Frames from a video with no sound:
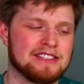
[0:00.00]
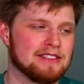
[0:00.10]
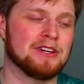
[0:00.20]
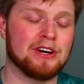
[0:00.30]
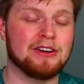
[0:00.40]

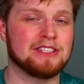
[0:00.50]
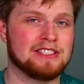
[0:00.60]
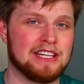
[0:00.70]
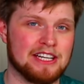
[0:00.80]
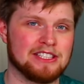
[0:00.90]
The current
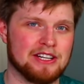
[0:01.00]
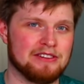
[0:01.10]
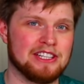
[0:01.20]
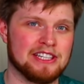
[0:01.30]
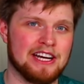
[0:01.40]
second
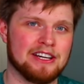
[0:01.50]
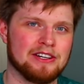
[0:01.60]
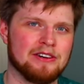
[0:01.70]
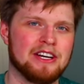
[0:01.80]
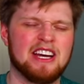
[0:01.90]
generation
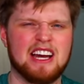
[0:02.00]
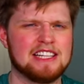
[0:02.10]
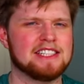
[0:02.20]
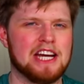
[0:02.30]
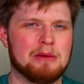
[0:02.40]
Echo
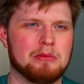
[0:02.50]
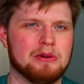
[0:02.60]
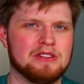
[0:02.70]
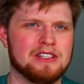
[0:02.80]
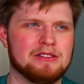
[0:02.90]
has a camera
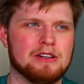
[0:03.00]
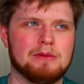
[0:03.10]
built into it,